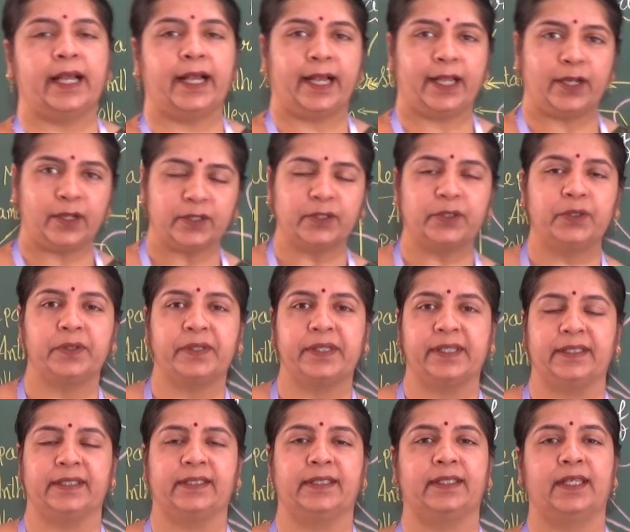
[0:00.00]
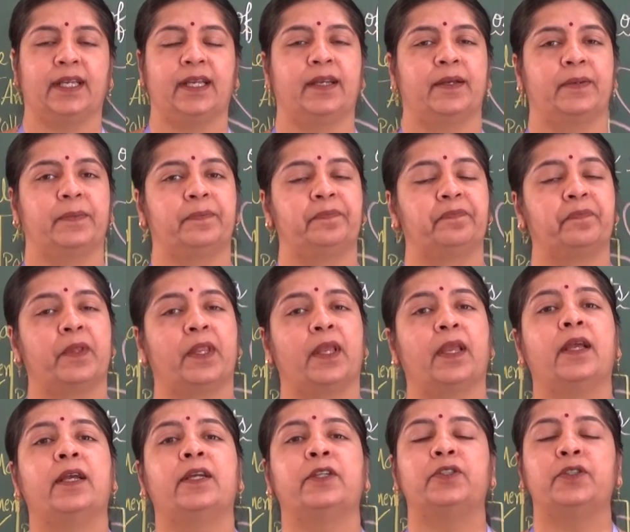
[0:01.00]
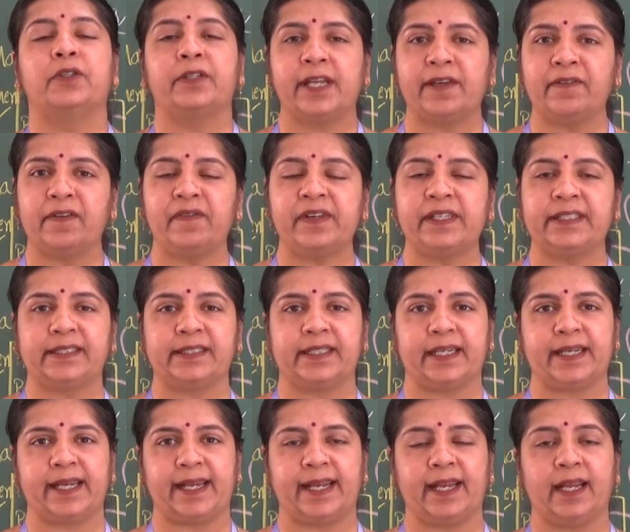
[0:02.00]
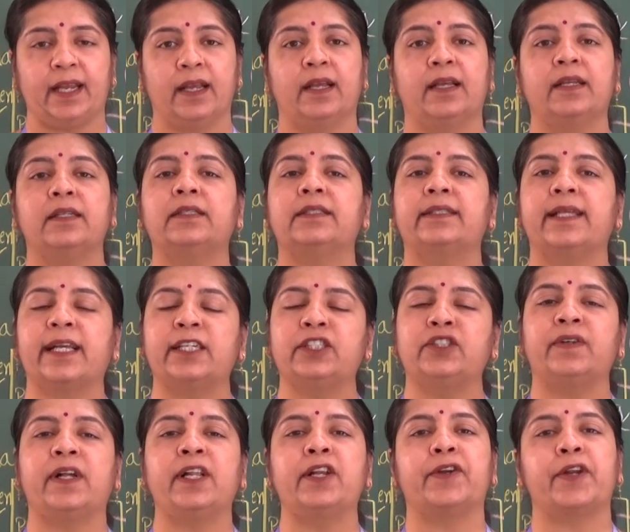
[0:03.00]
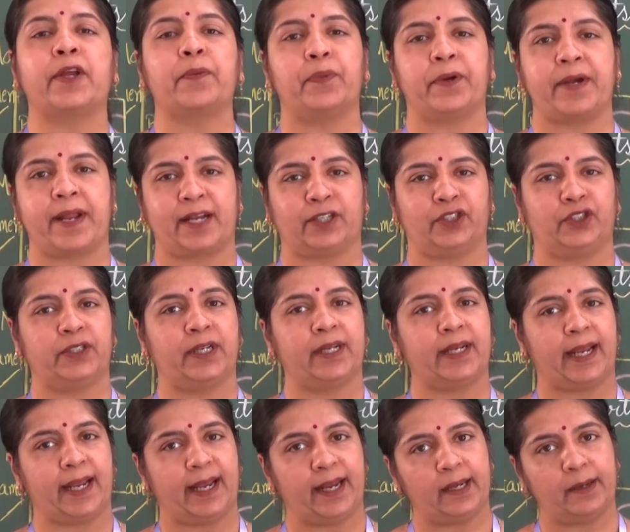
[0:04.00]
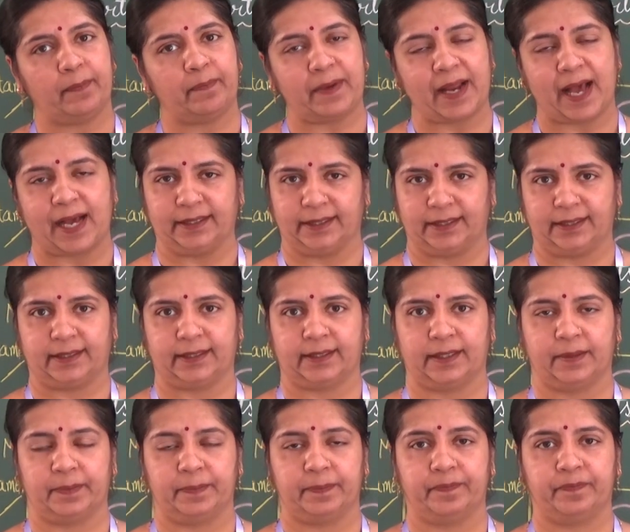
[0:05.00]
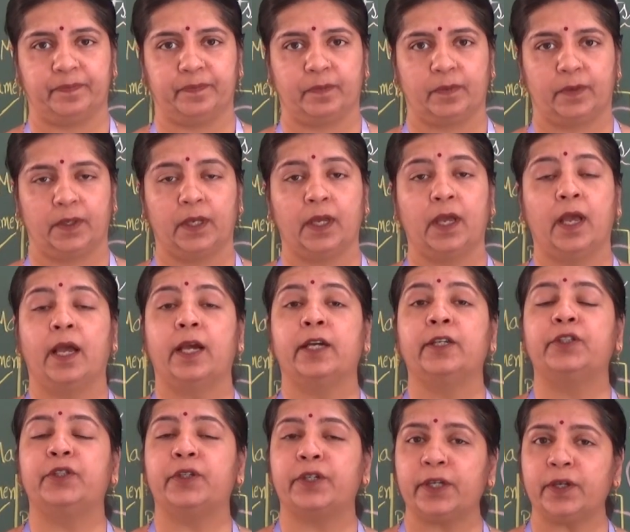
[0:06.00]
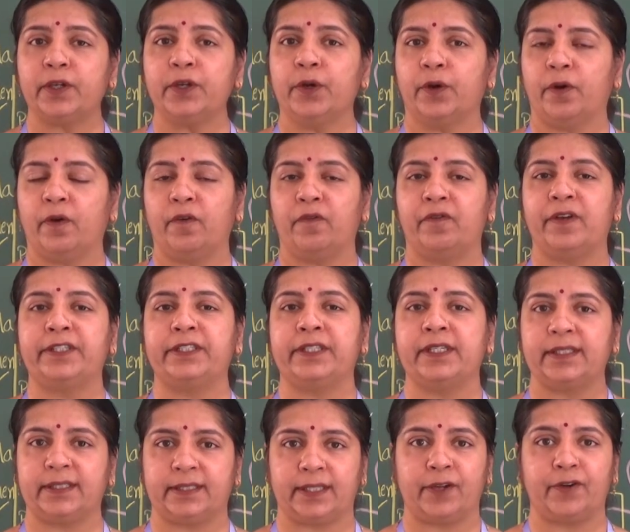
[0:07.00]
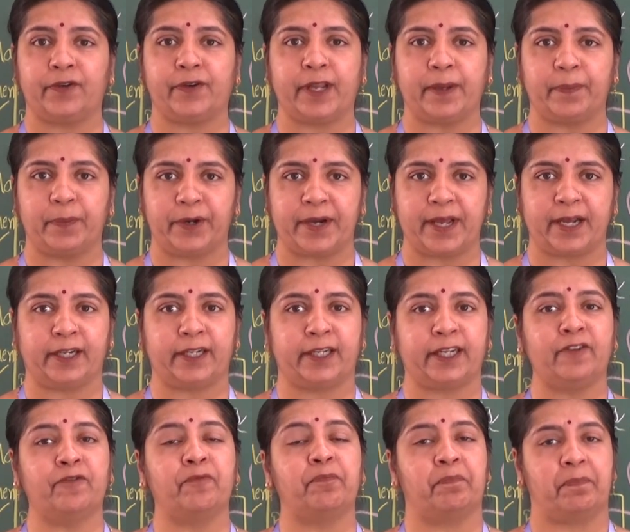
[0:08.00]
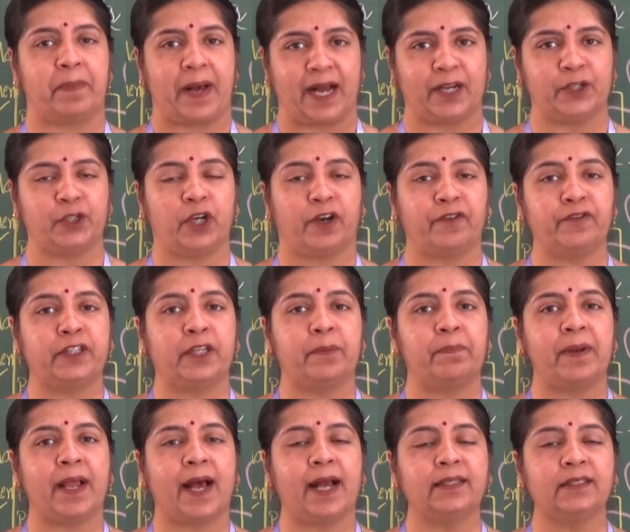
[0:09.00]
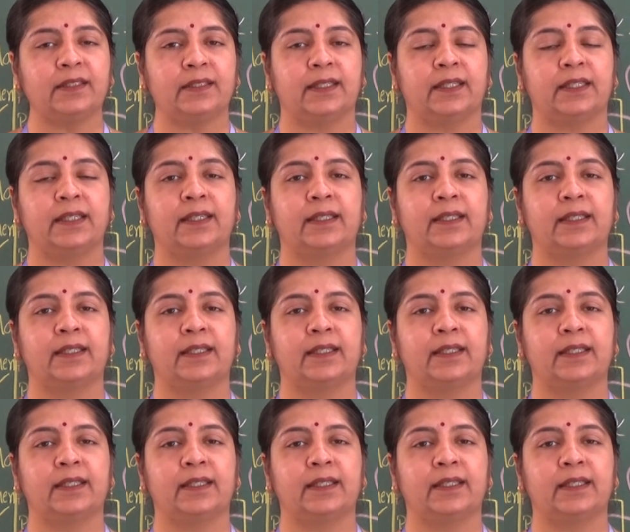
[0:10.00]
Hello students. Today we will study sexual reproduction in plants. Do you know which is the reproductive part of the plant?